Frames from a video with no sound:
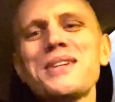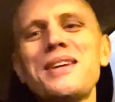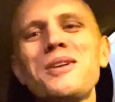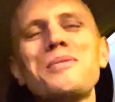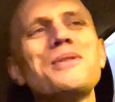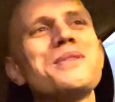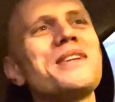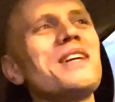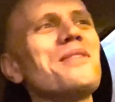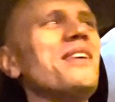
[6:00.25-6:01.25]
GitHub
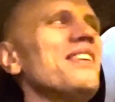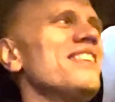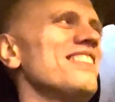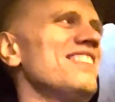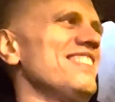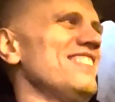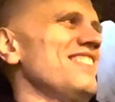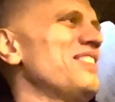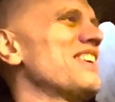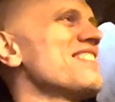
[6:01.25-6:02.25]
username.
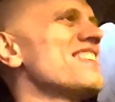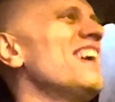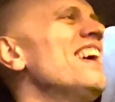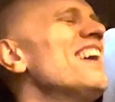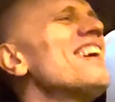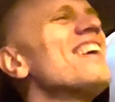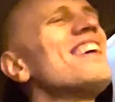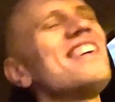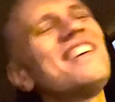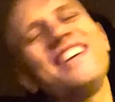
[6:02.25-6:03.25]
Because
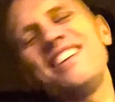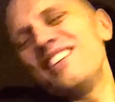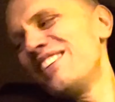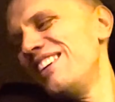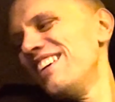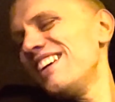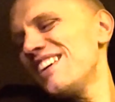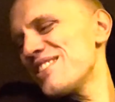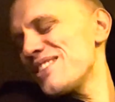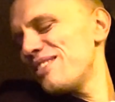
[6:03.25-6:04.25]
I don't know, I
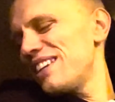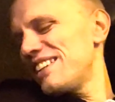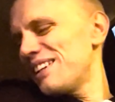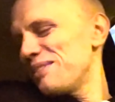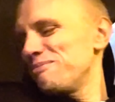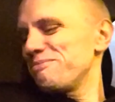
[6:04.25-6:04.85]
just love that name.